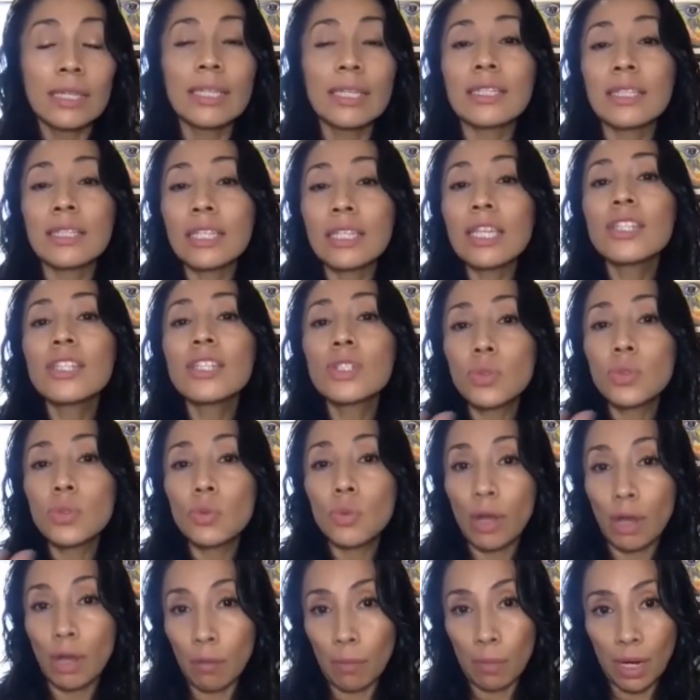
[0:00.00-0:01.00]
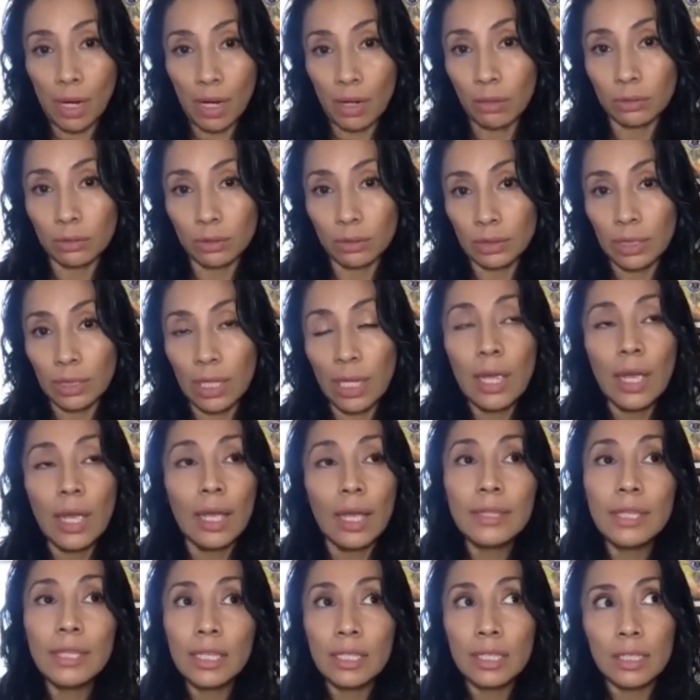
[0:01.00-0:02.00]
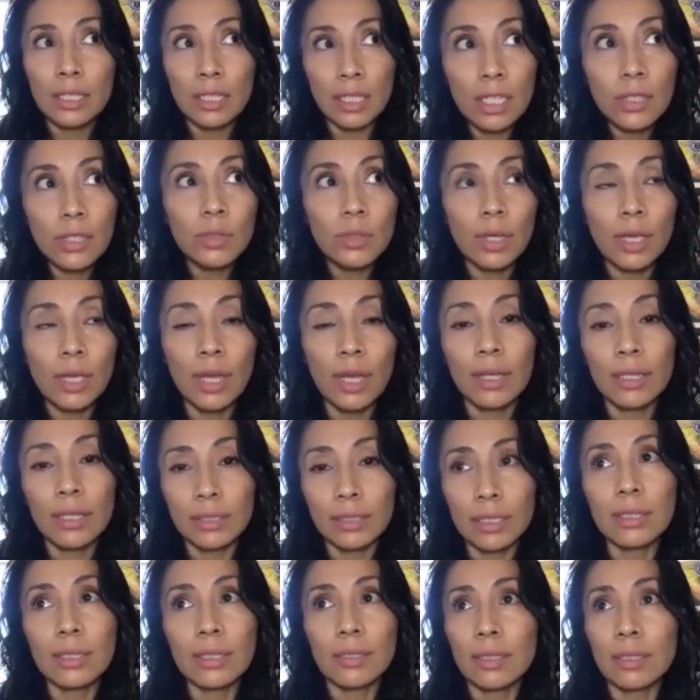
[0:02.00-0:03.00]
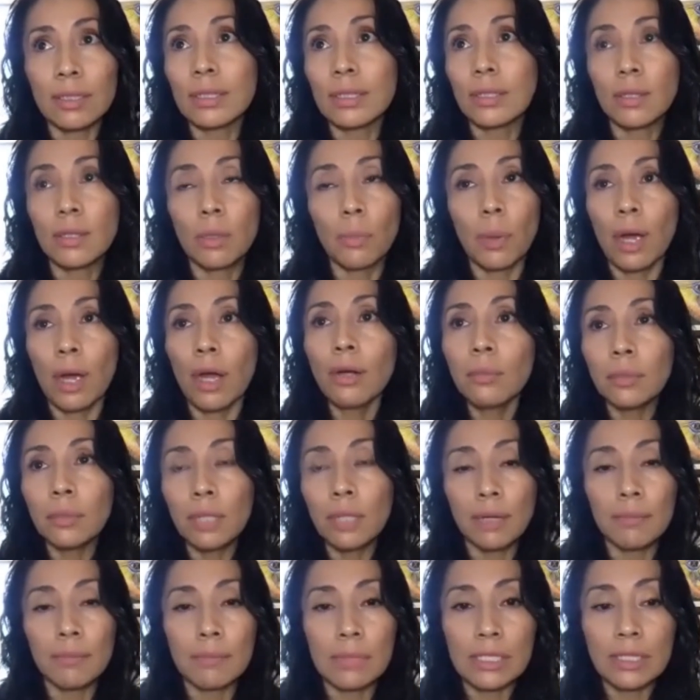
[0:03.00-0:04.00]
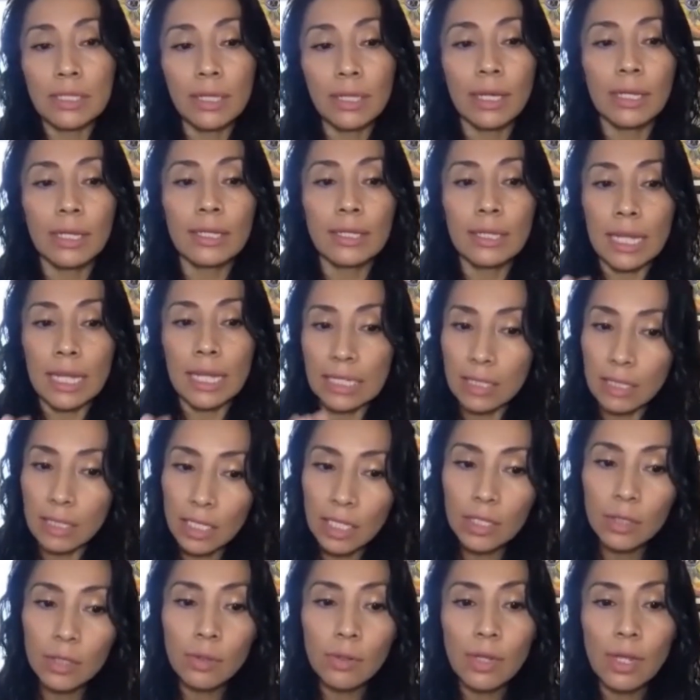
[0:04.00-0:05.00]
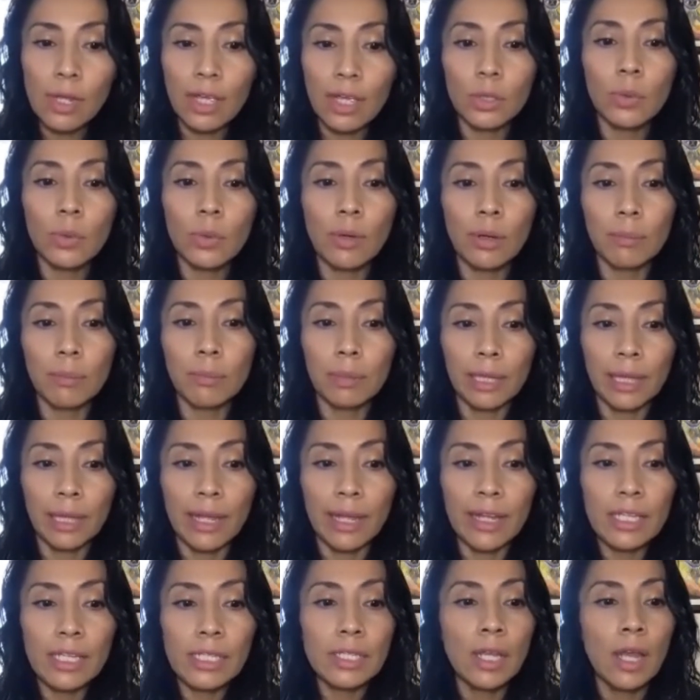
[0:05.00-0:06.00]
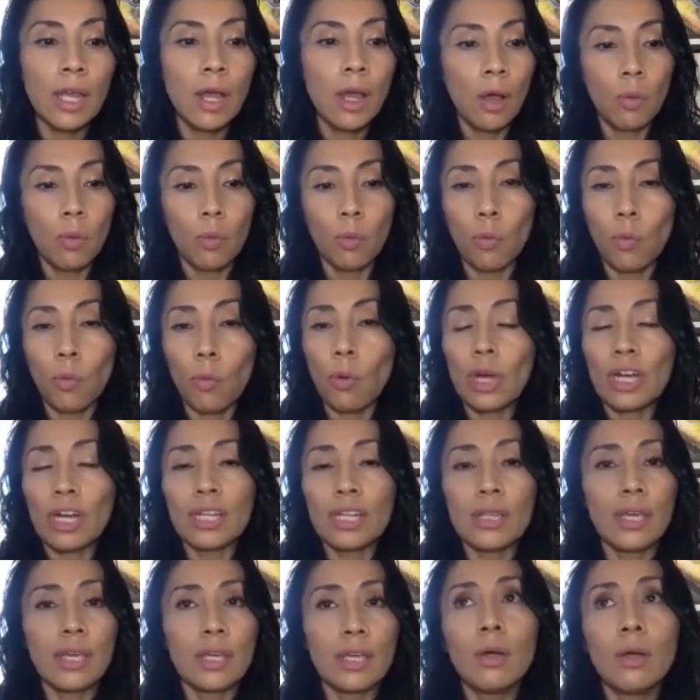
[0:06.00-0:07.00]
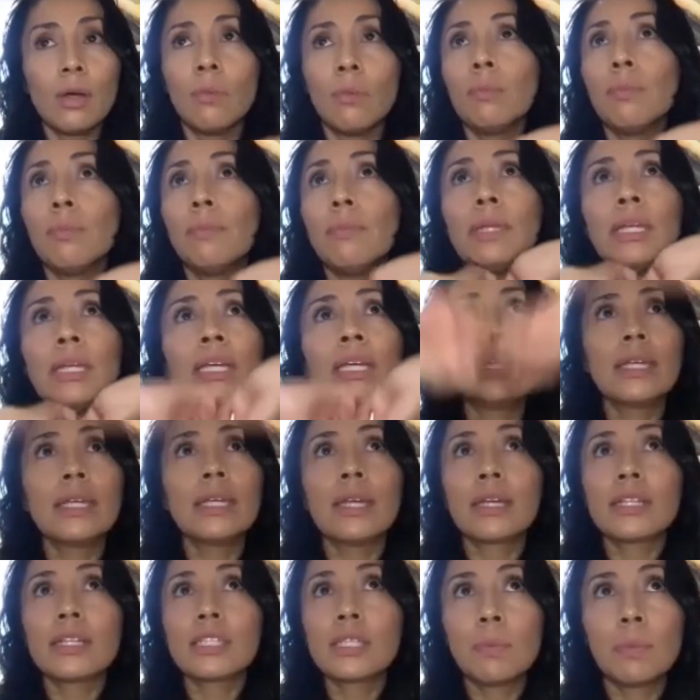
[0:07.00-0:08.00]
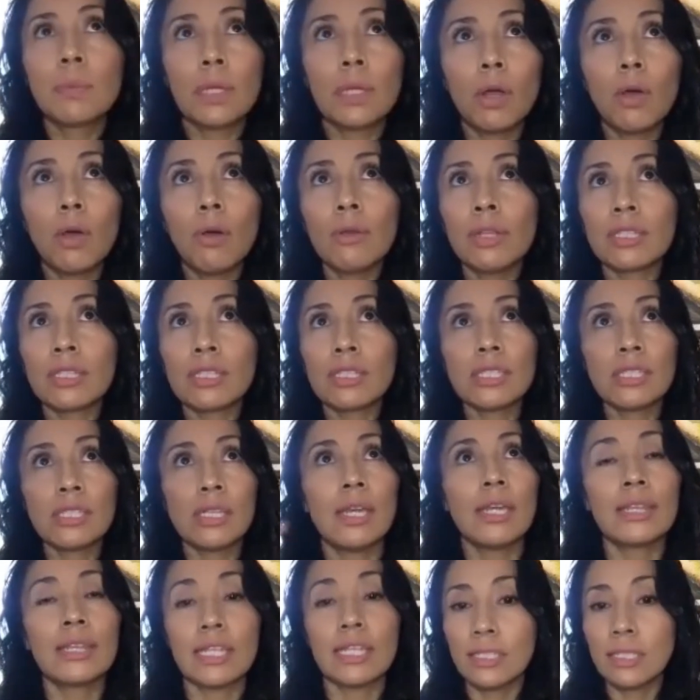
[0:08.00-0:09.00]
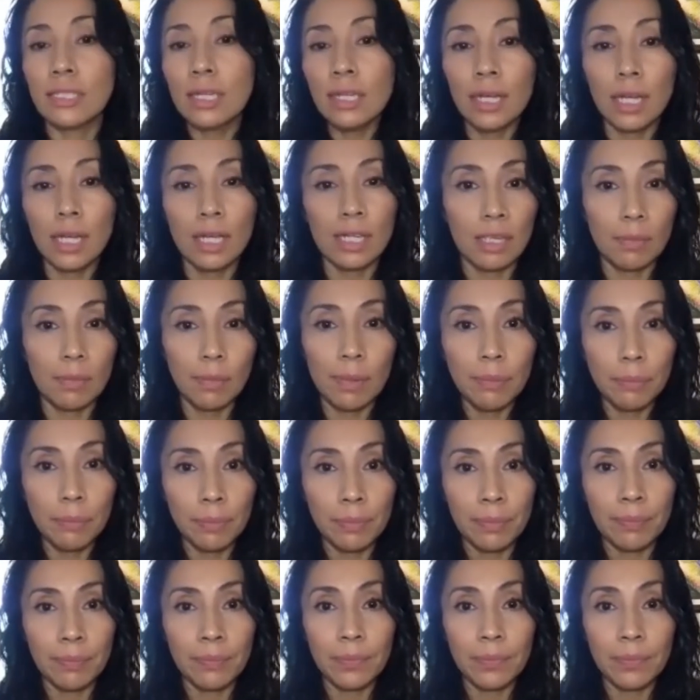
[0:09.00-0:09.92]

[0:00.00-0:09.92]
needs to come out. And they need to get, the bottom line is, like, they need to get to a place where they completely explode and say, that's it, I give up,